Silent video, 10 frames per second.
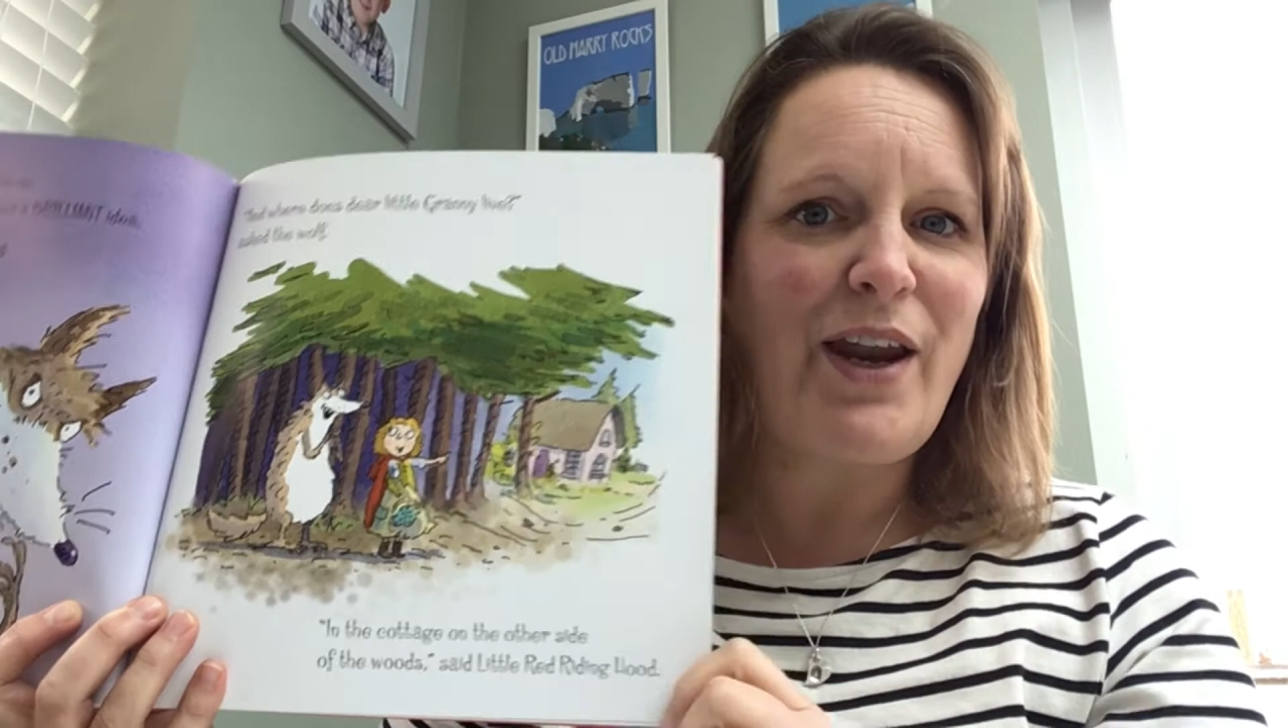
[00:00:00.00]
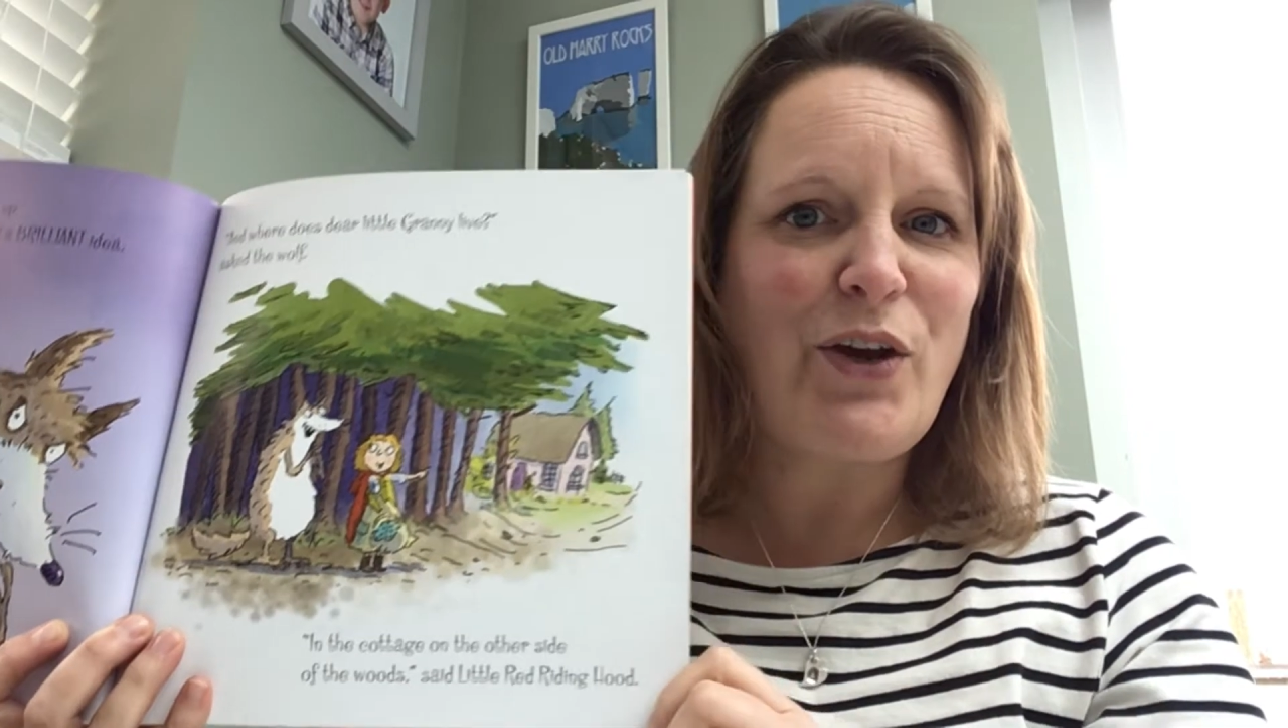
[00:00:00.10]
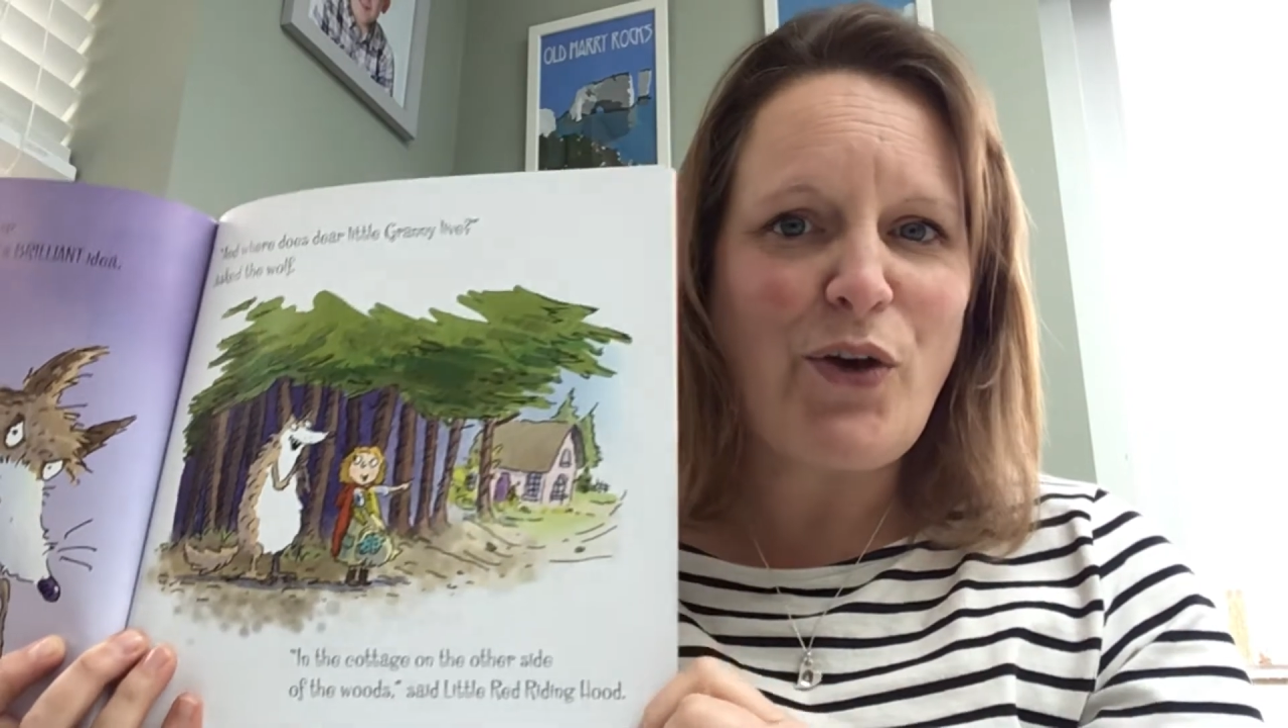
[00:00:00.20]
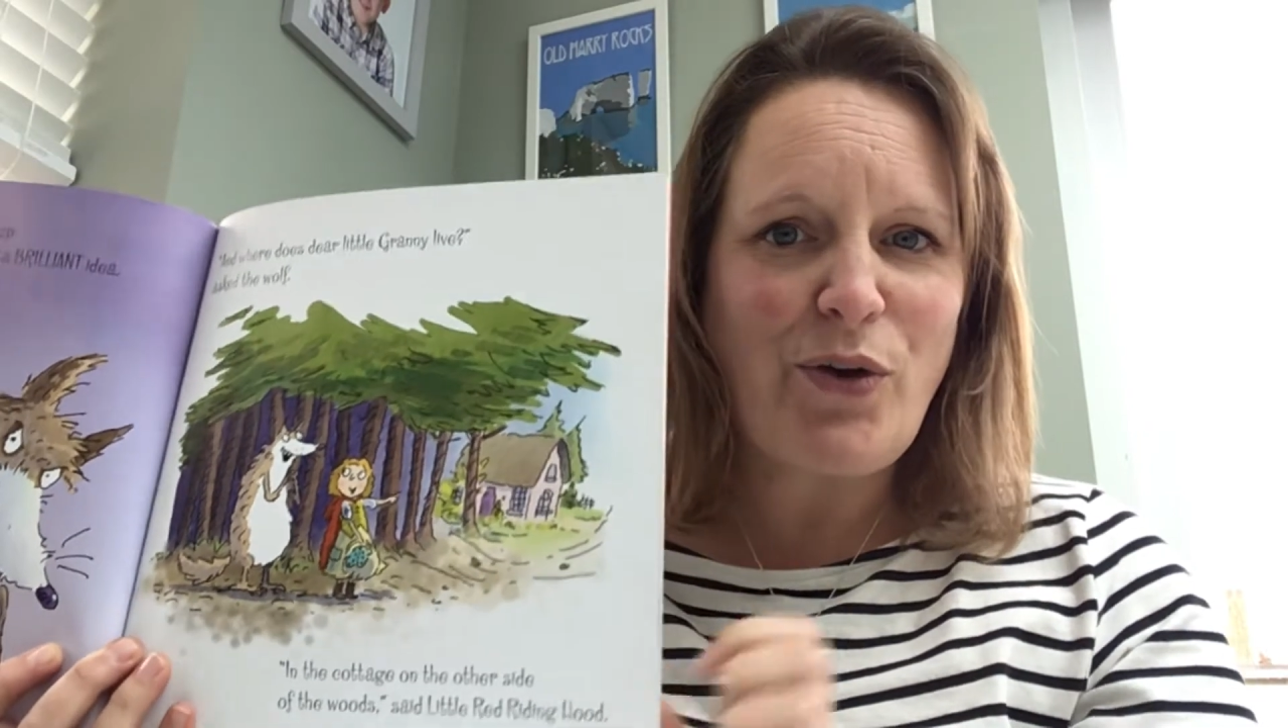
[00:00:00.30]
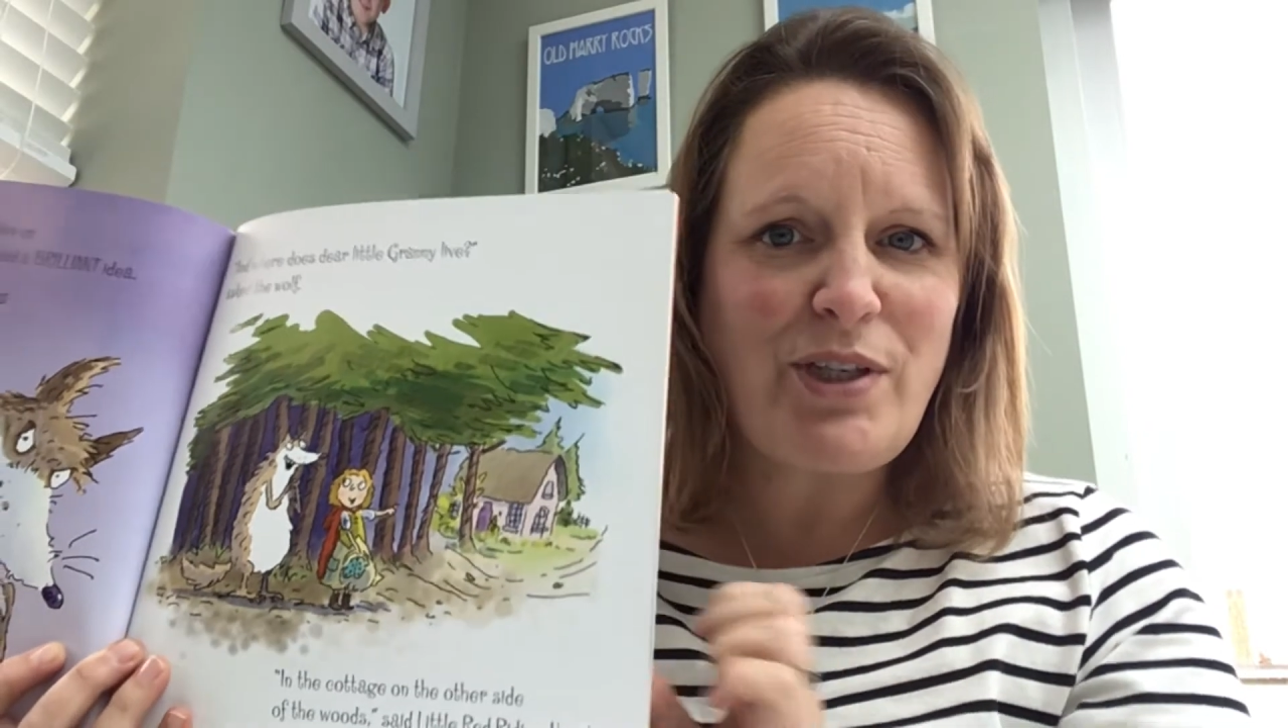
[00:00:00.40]

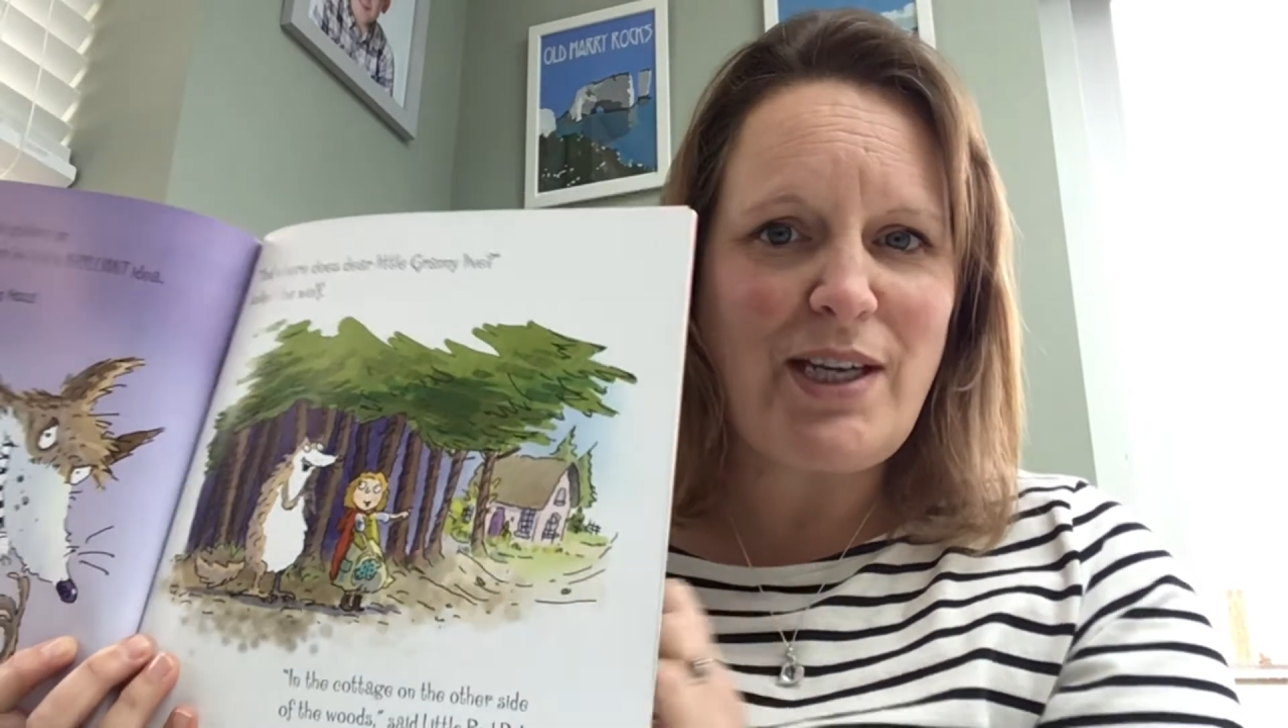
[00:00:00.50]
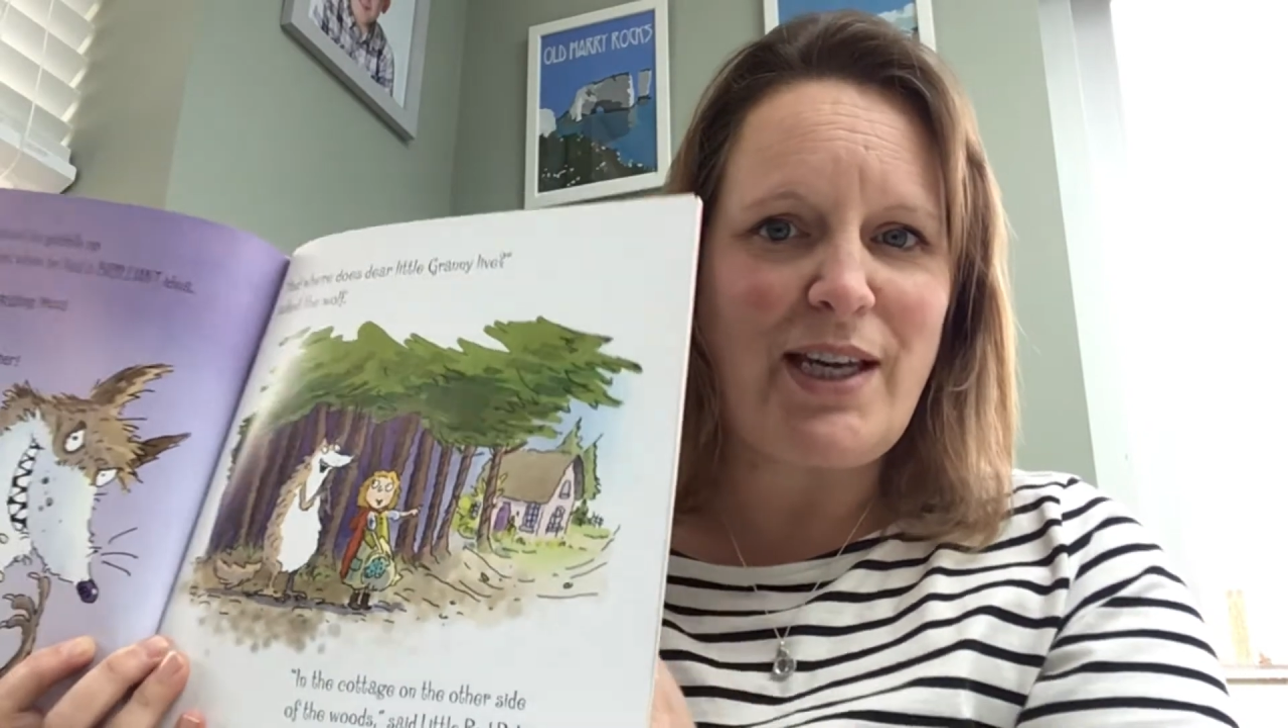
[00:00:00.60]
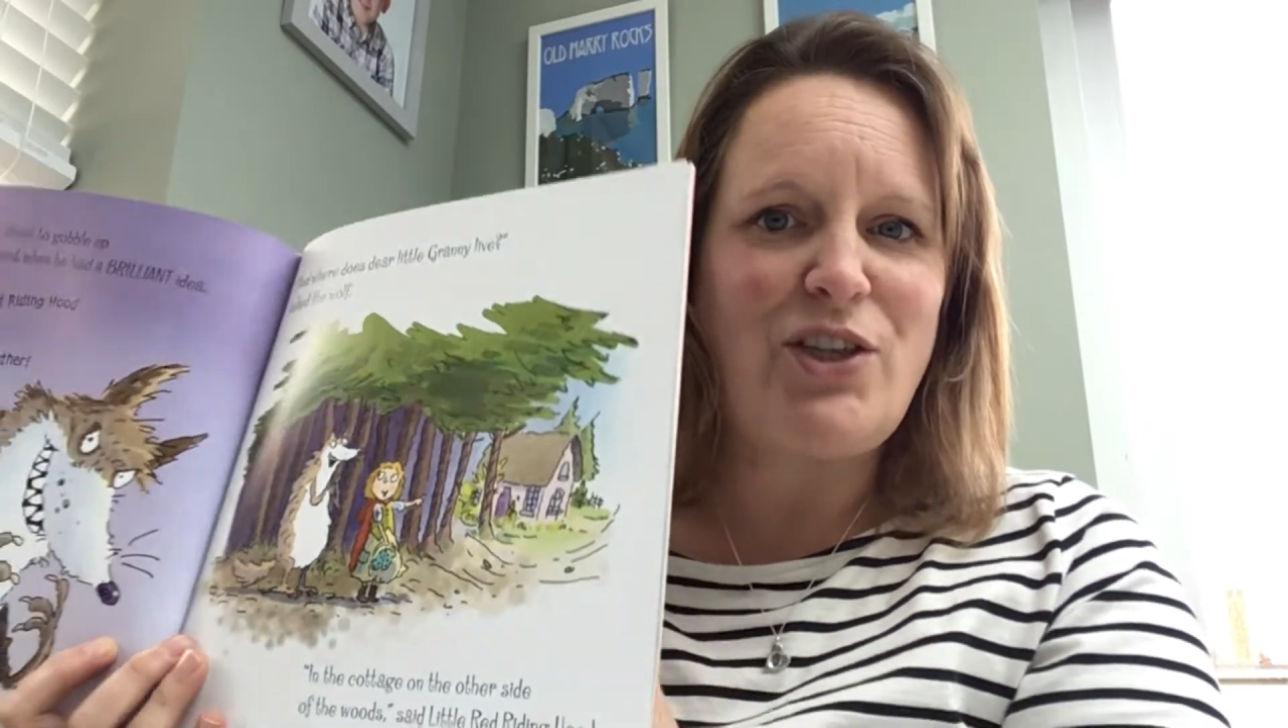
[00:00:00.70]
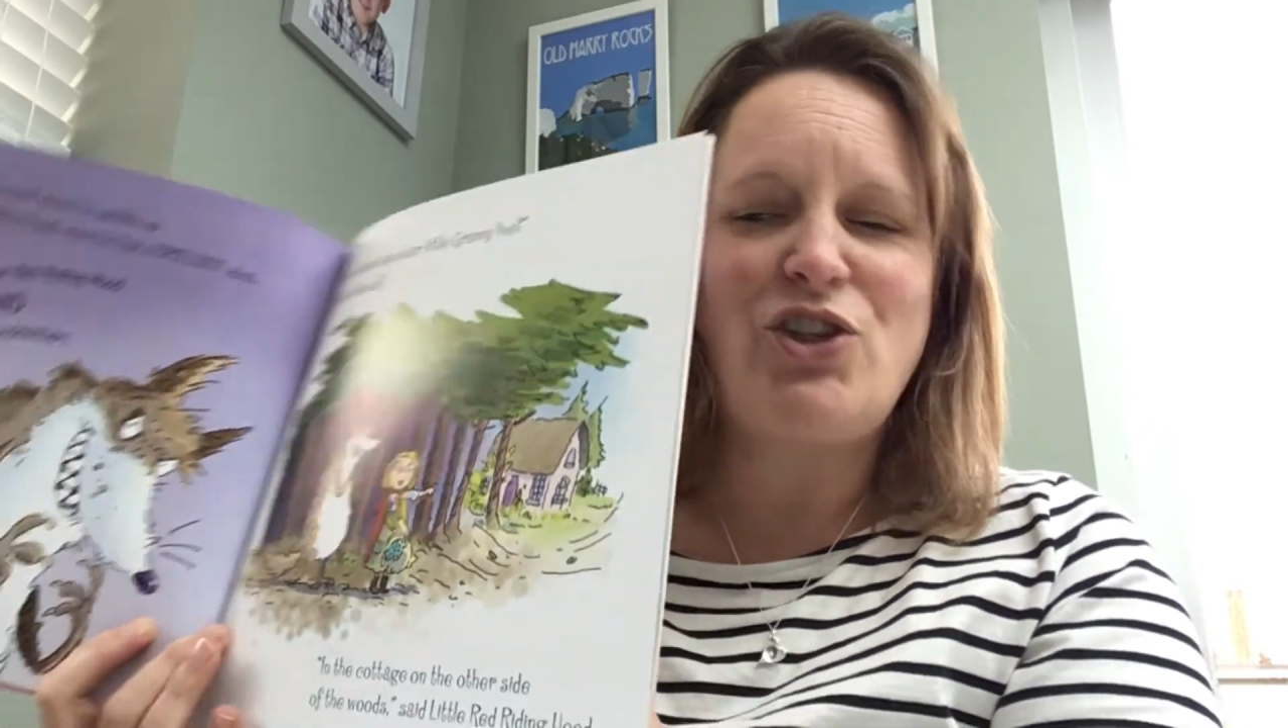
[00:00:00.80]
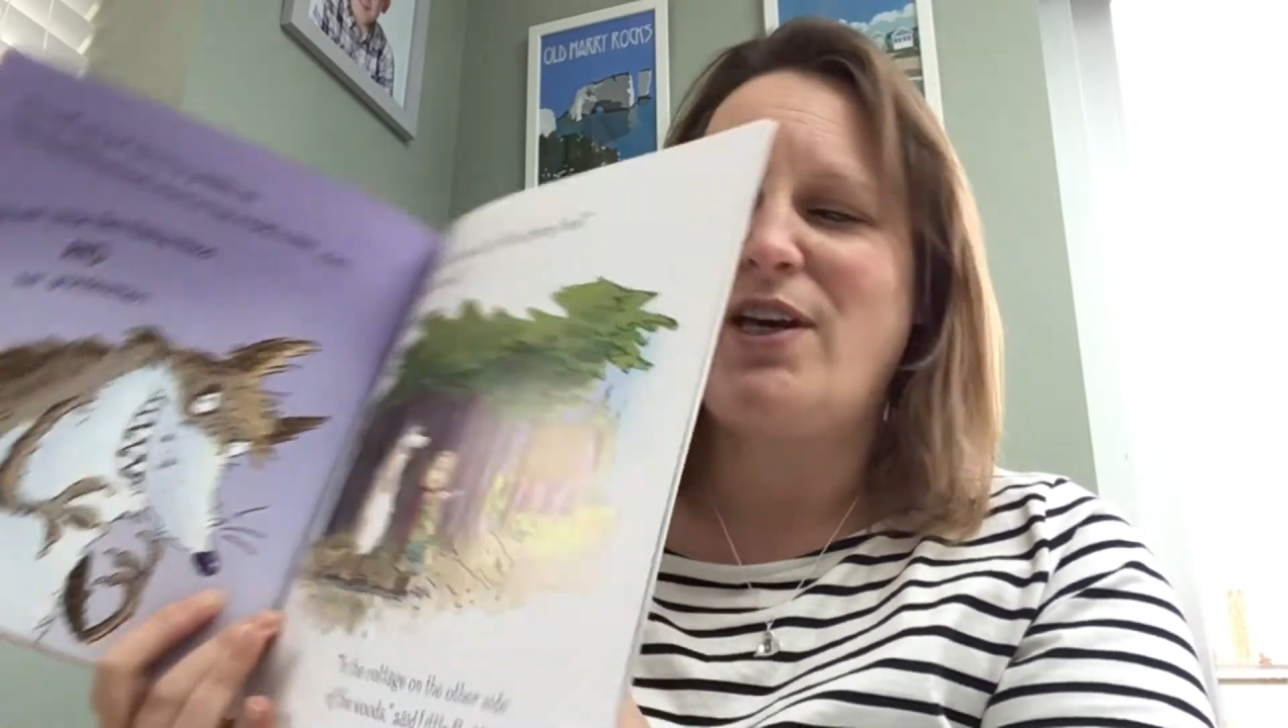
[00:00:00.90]
cottage